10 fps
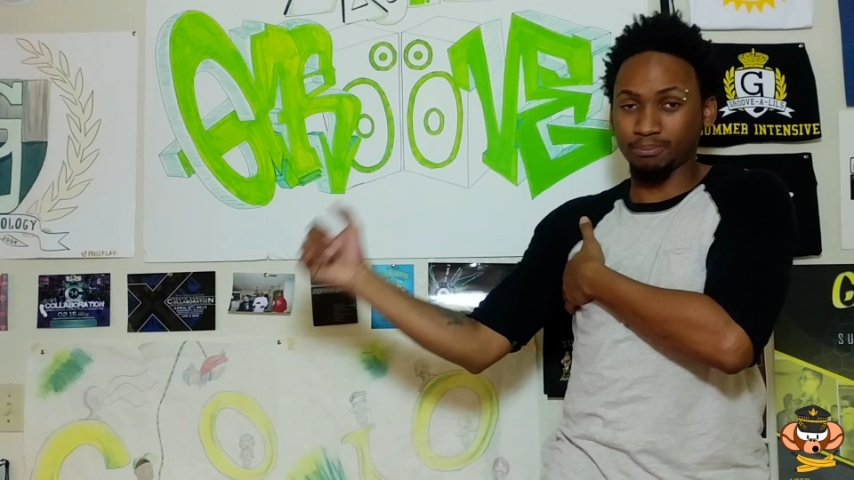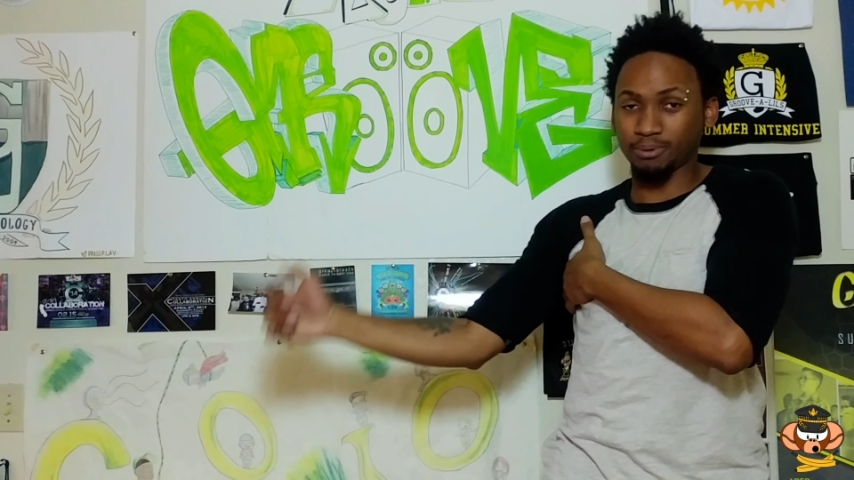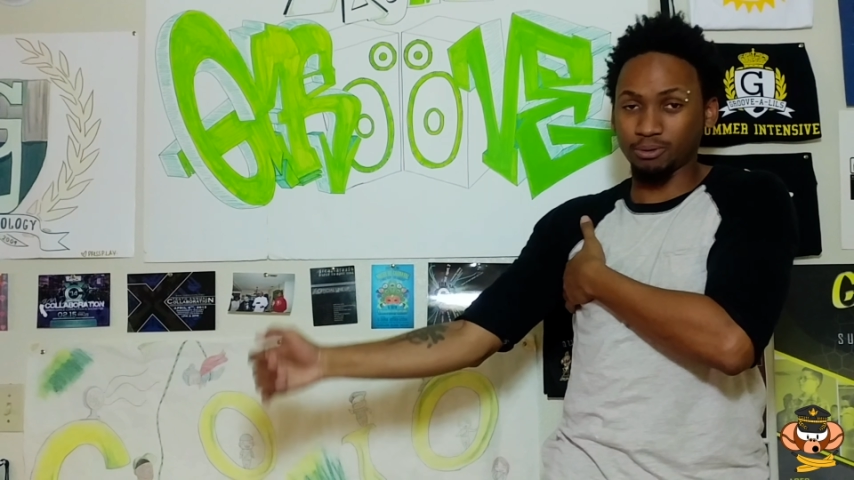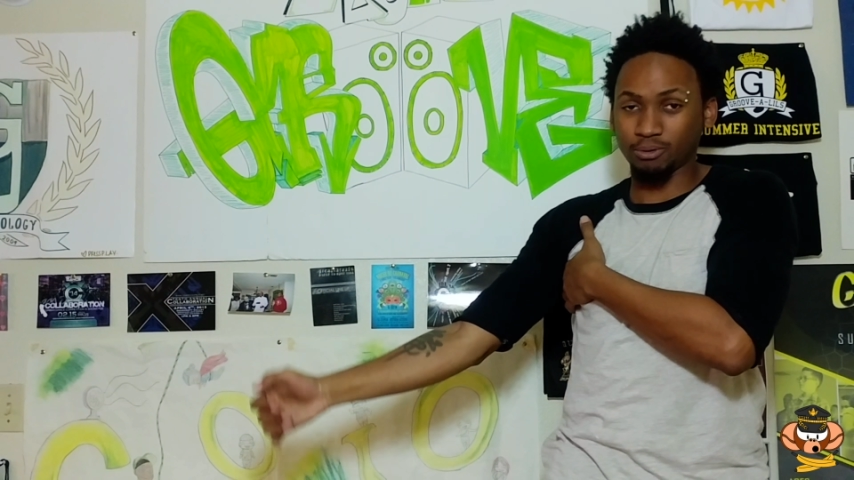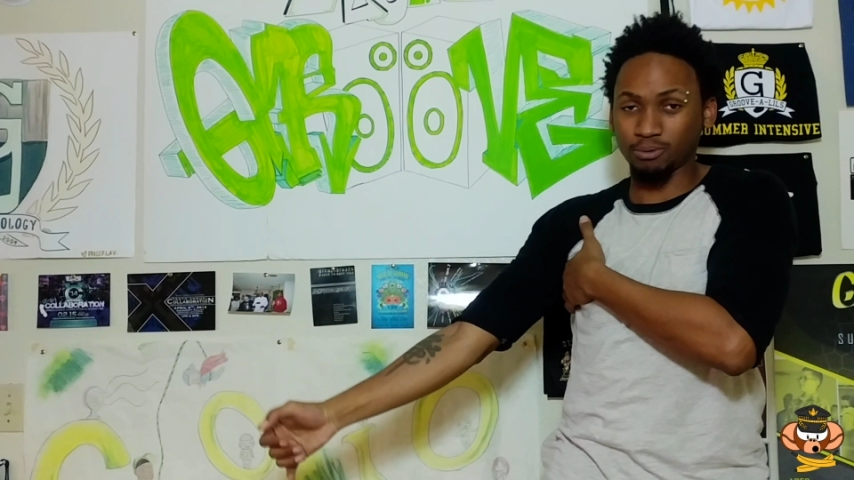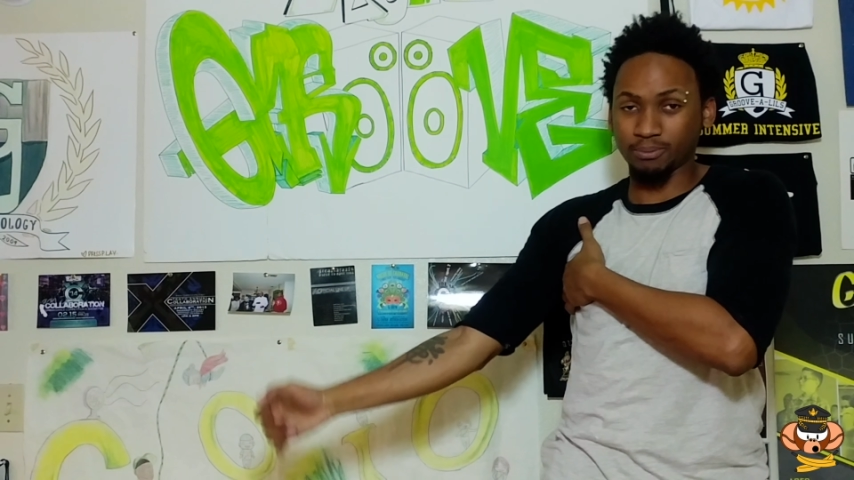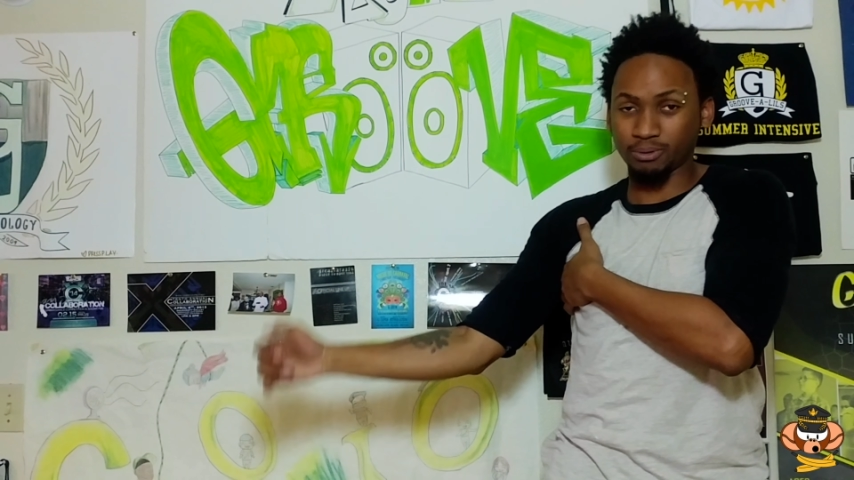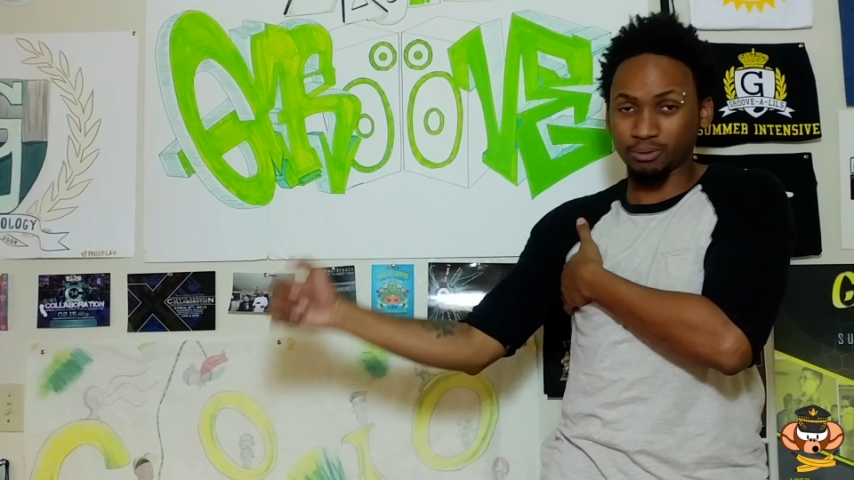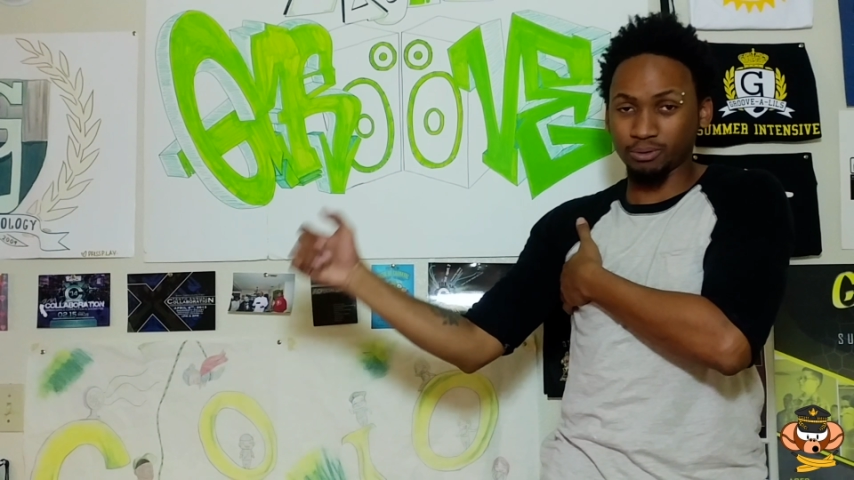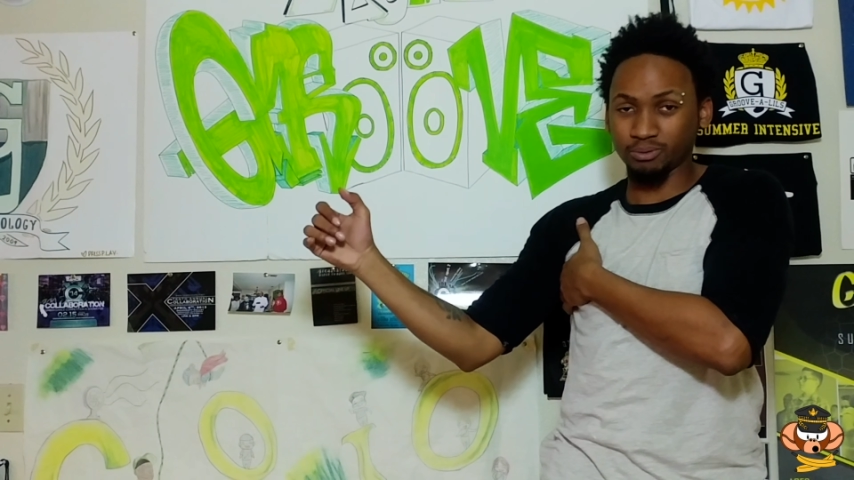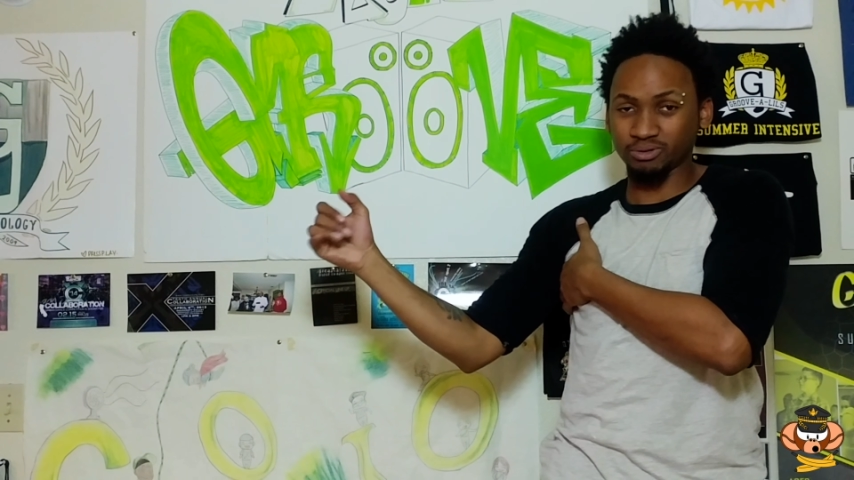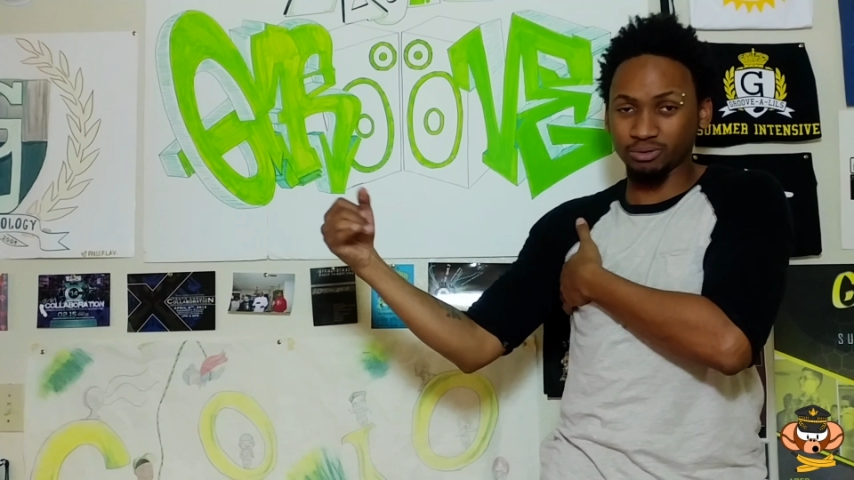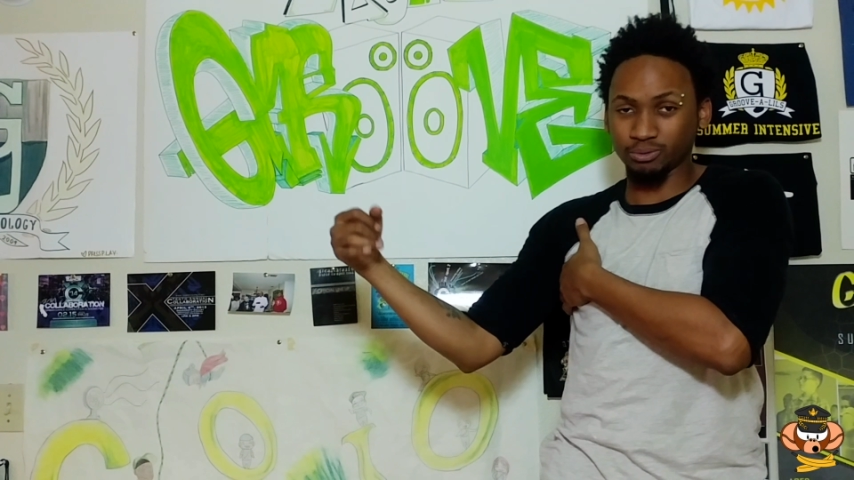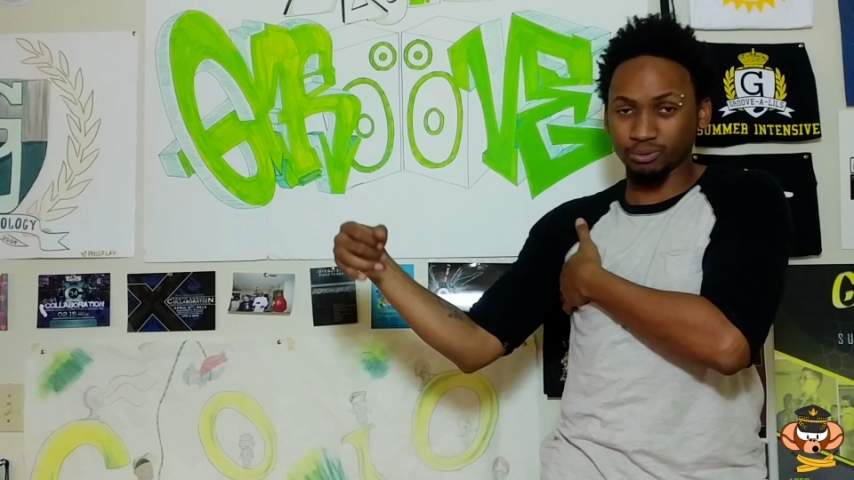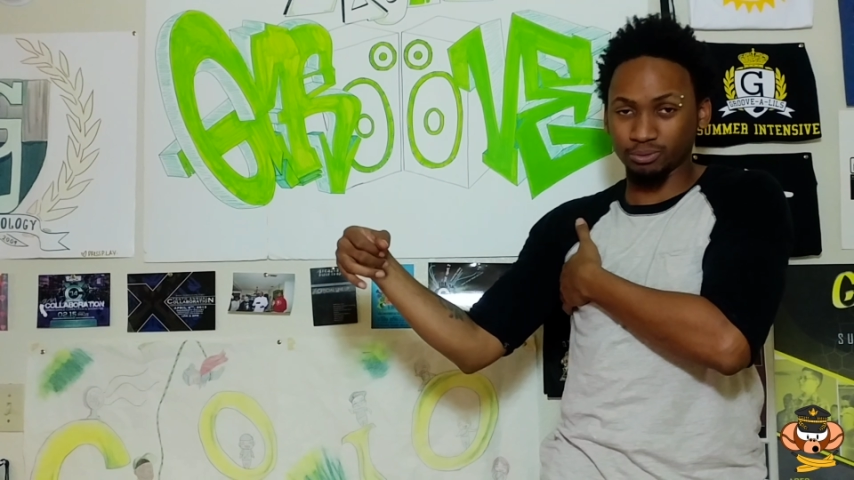boom, boom,
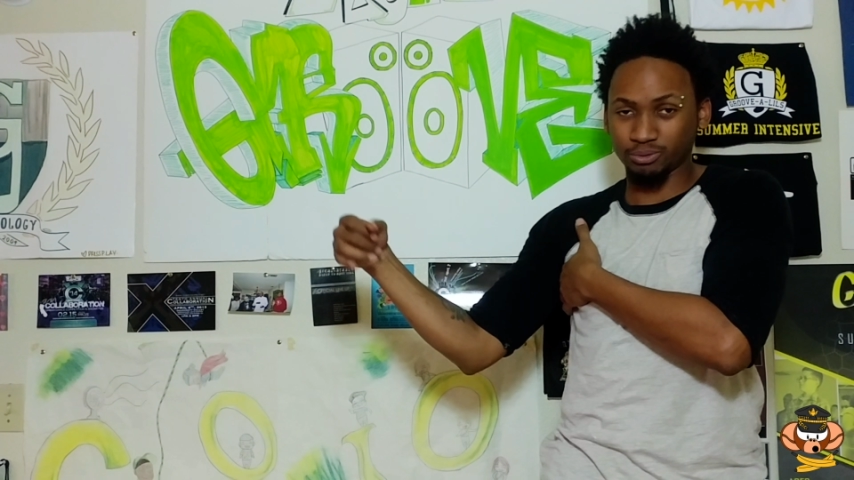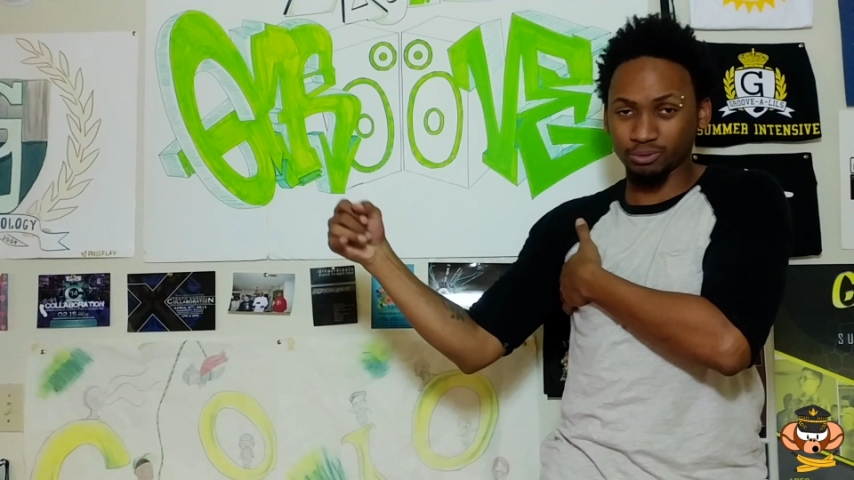do,